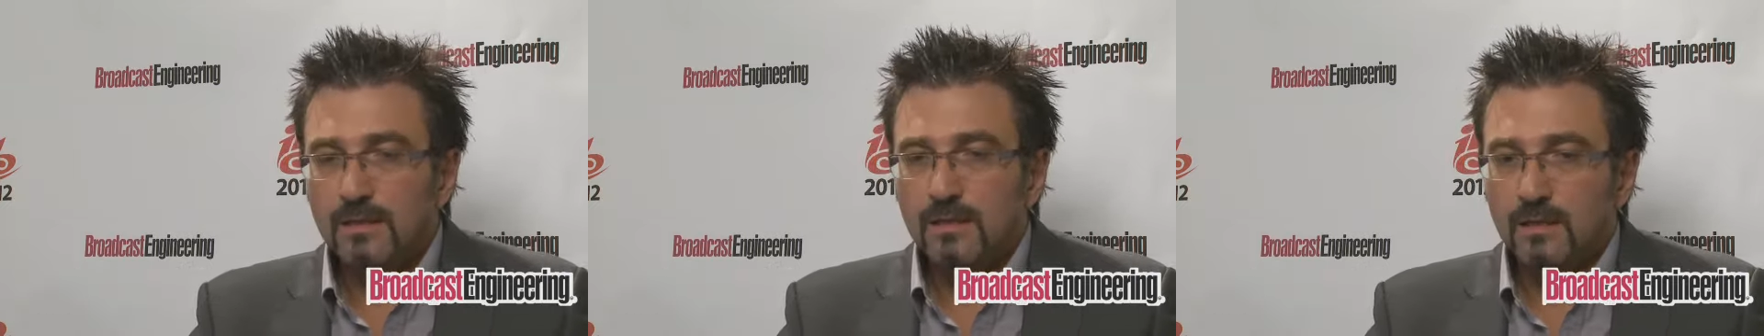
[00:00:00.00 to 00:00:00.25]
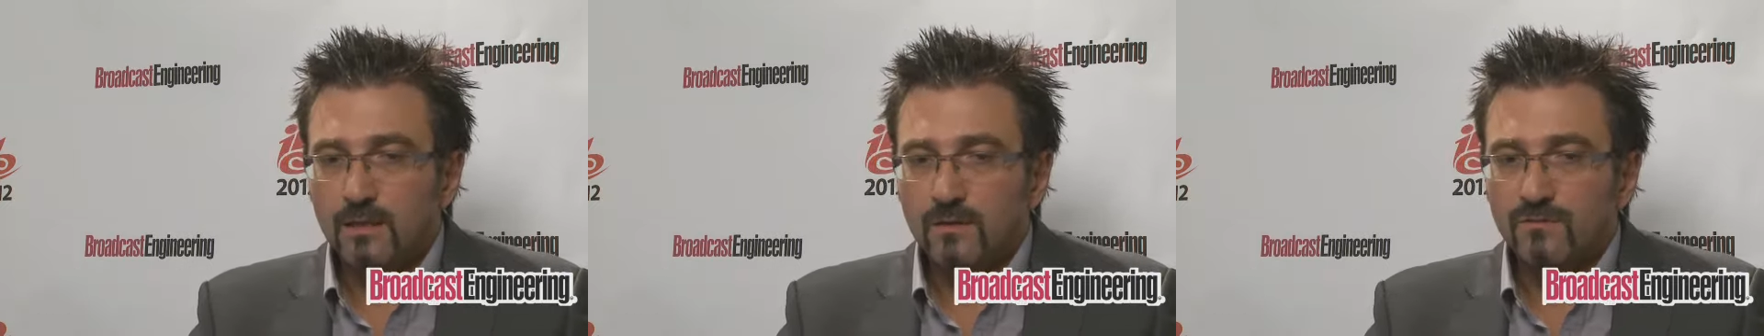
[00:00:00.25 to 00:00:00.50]

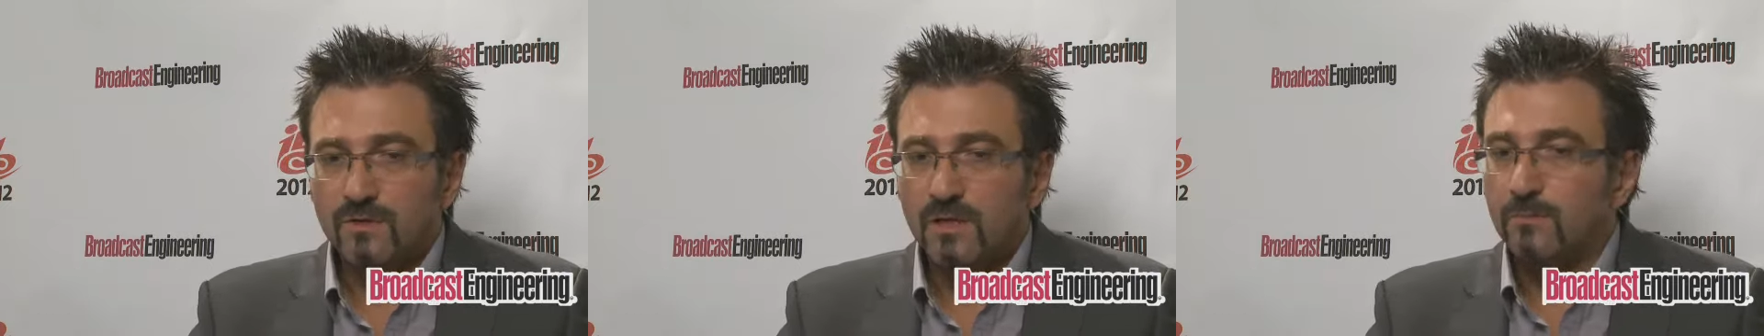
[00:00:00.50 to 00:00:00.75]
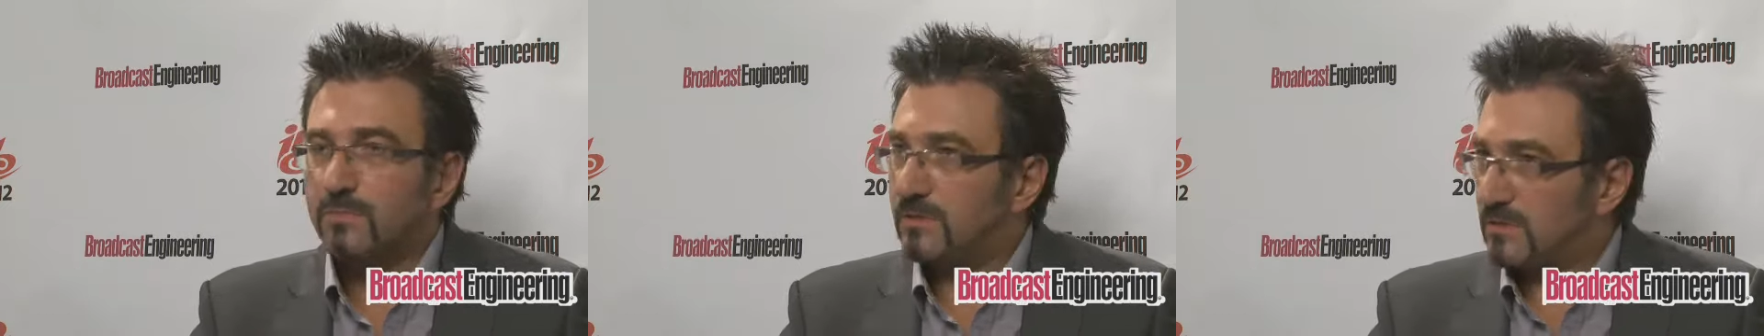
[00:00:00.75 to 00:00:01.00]
for
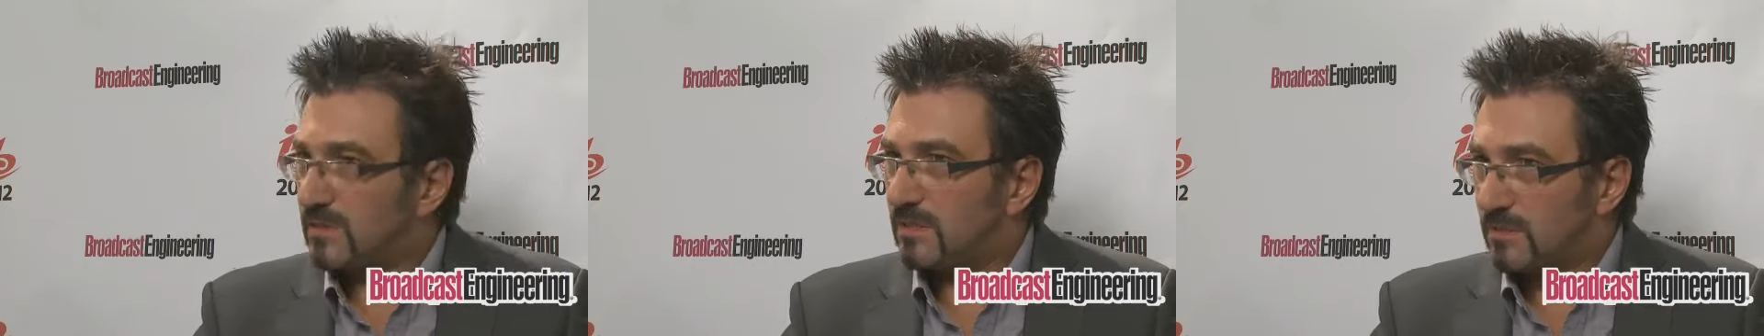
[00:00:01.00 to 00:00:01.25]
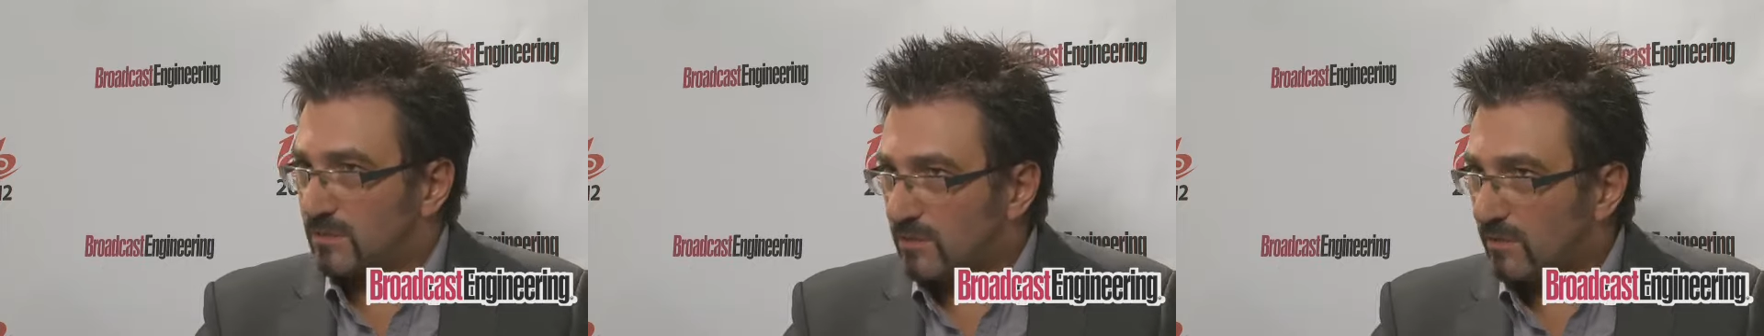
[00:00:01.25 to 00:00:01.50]
companies
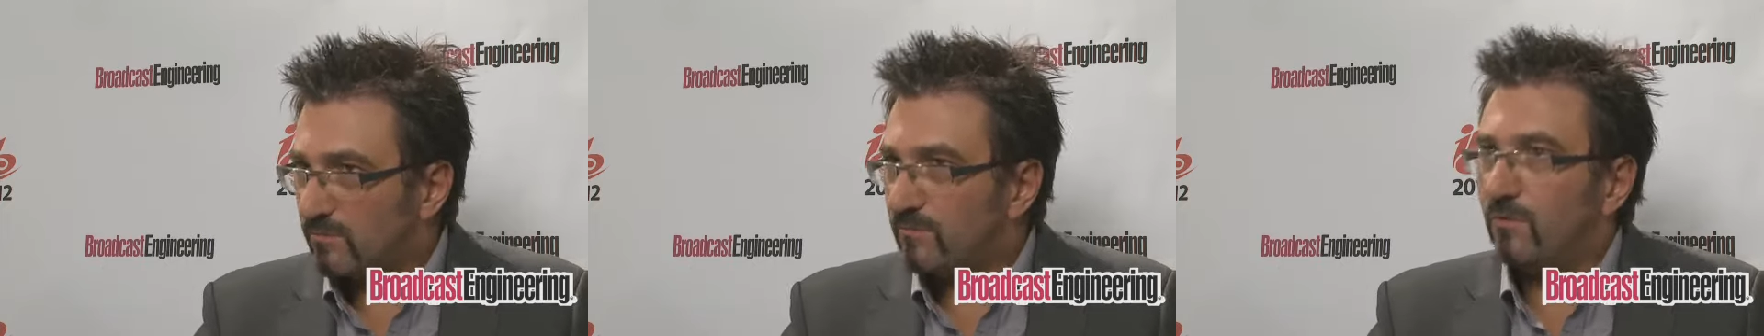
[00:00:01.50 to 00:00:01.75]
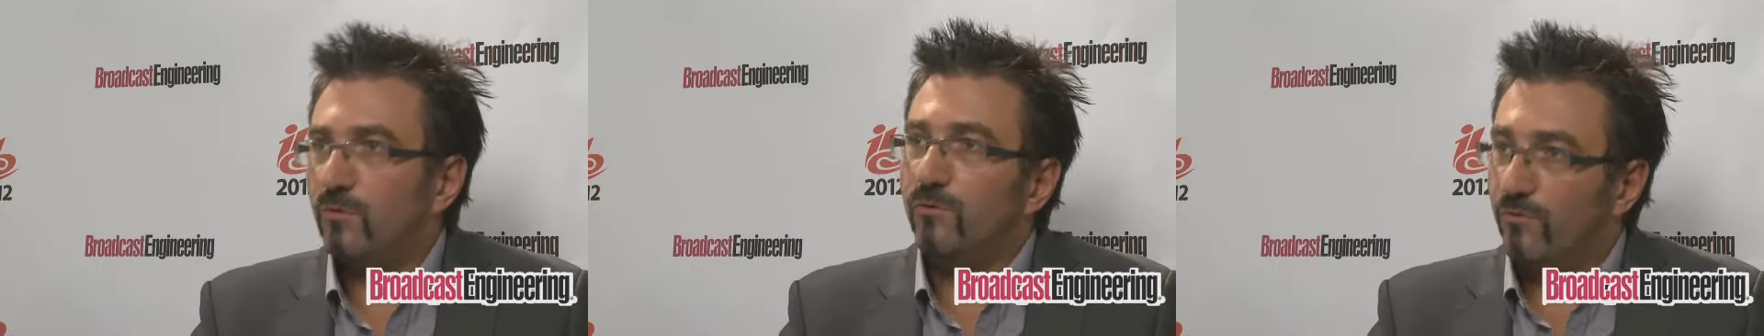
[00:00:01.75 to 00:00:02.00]
such as Channel
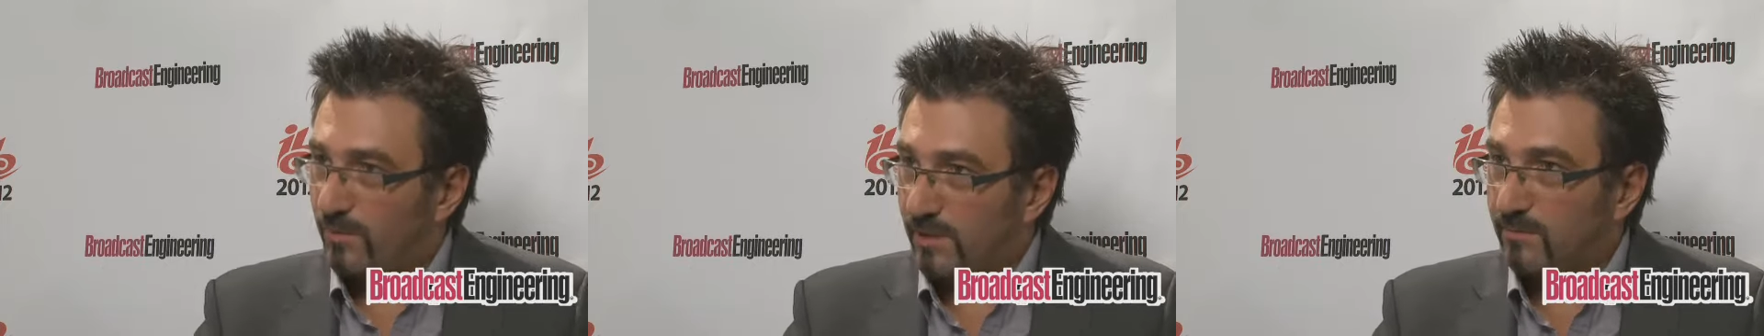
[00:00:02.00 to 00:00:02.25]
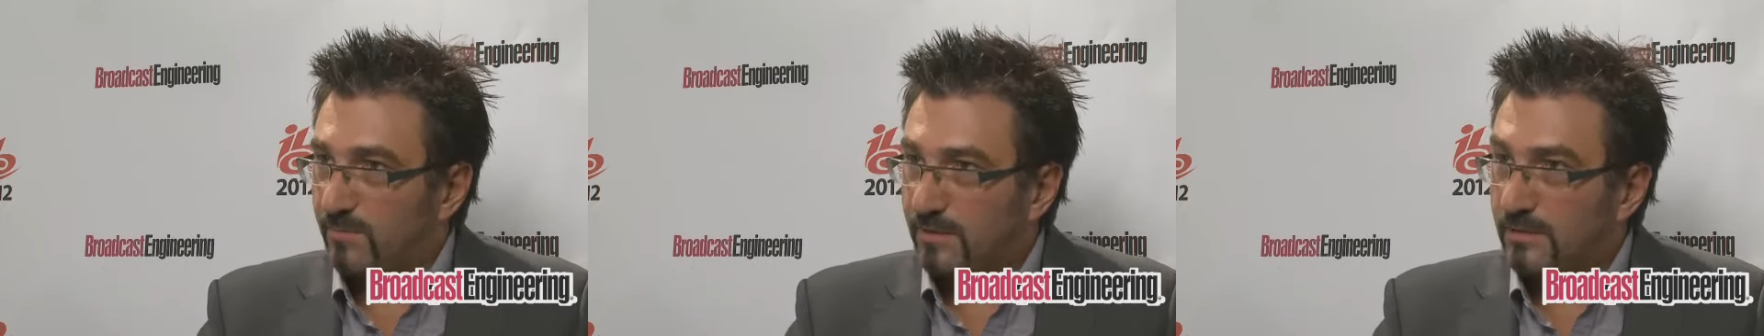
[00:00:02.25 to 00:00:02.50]
4 and
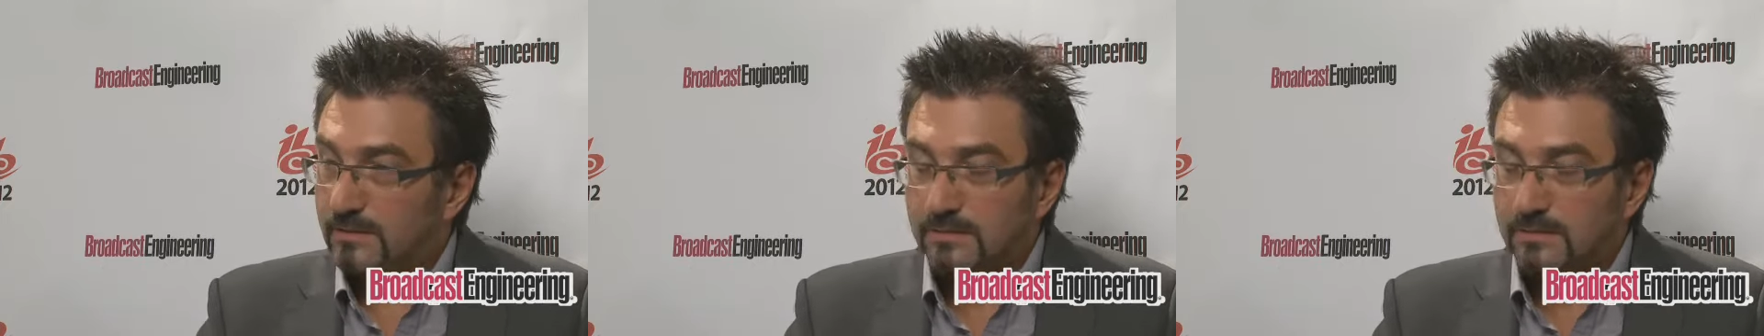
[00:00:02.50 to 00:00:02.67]
Red B.